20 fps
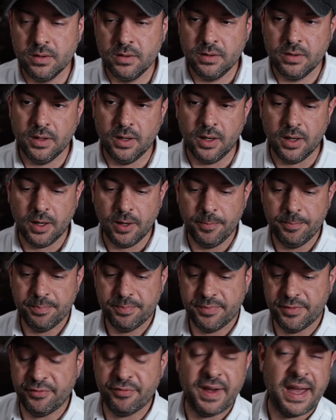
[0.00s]

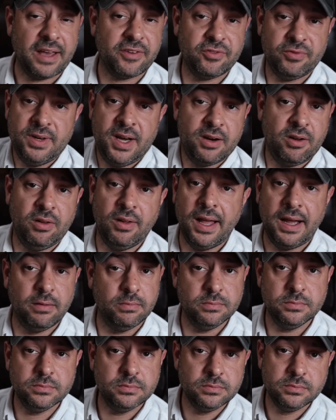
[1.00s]
The facts are not all out.
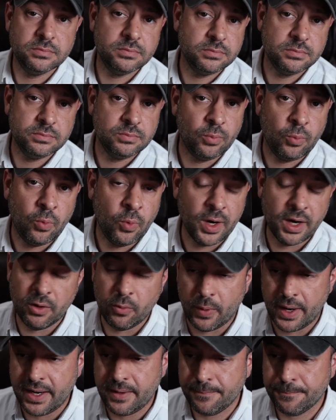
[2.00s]
We're going to
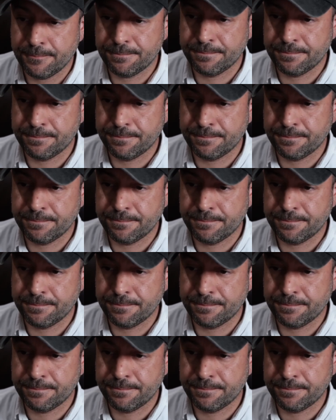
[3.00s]
wait.